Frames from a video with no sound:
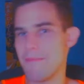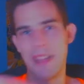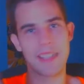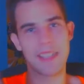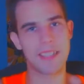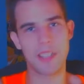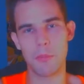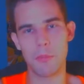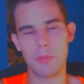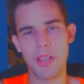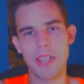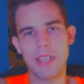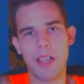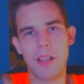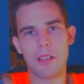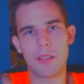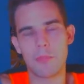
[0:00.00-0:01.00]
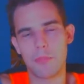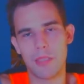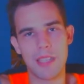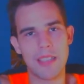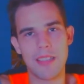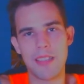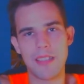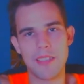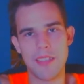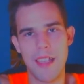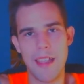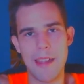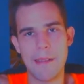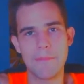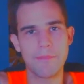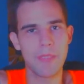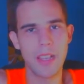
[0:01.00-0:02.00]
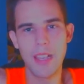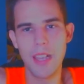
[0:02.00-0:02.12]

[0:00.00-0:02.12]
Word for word: It still plays out completely the same.